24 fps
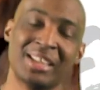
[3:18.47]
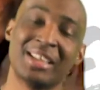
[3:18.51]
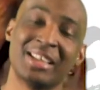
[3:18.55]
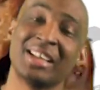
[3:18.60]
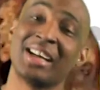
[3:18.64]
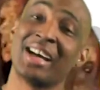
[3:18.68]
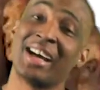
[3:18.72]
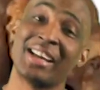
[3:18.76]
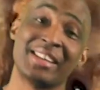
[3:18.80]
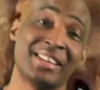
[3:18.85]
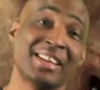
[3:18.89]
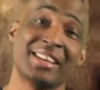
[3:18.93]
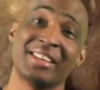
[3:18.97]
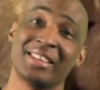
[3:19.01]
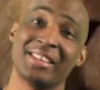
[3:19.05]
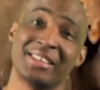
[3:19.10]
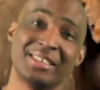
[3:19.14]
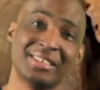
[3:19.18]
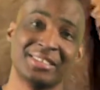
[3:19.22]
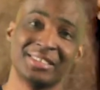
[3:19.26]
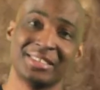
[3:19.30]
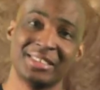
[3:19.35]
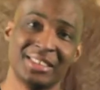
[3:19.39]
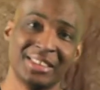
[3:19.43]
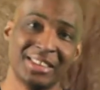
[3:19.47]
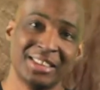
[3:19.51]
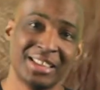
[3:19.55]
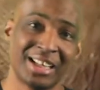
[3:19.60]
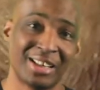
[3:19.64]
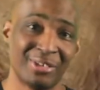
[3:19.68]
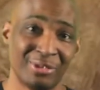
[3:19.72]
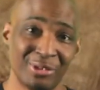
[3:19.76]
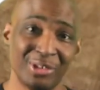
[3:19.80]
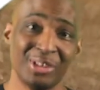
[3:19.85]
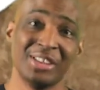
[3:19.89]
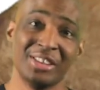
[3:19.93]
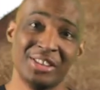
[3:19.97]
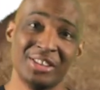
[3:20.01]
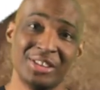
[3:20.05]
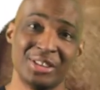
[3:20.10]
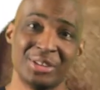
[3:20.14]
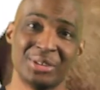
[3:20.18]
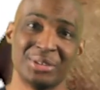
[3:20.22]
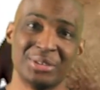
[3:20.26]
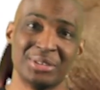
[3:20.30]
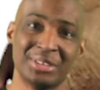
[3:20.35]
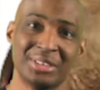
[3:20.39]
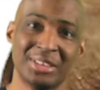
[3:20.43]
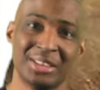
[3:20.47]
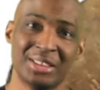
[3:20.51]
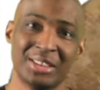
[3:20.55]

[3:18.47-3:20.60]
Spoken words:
I get it, I really do.